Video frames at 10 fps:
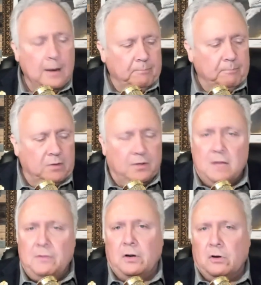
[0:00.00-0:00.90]

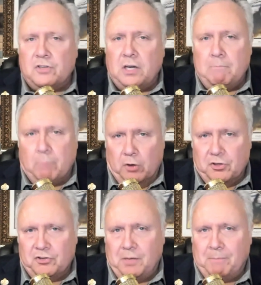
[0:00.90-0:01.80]
Then there's
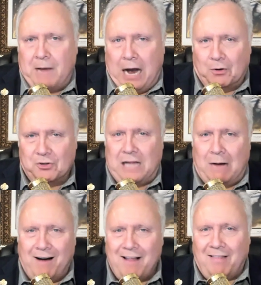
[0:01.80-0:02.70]
emergency powers.
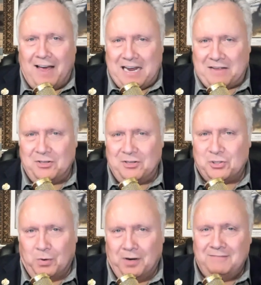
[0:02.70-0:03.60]
Now, I like this
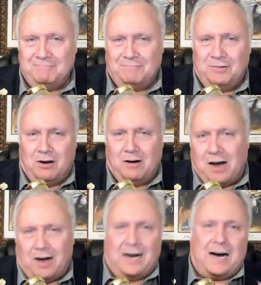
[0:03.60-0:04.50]
one.
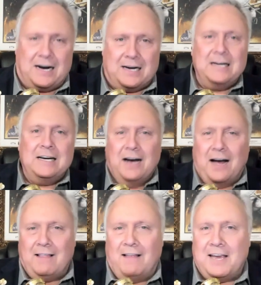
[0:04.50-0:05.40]
I
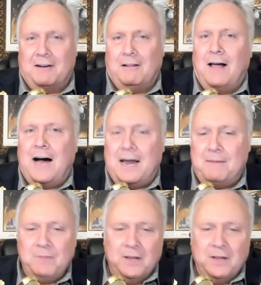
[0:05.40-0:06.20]
like it a lot.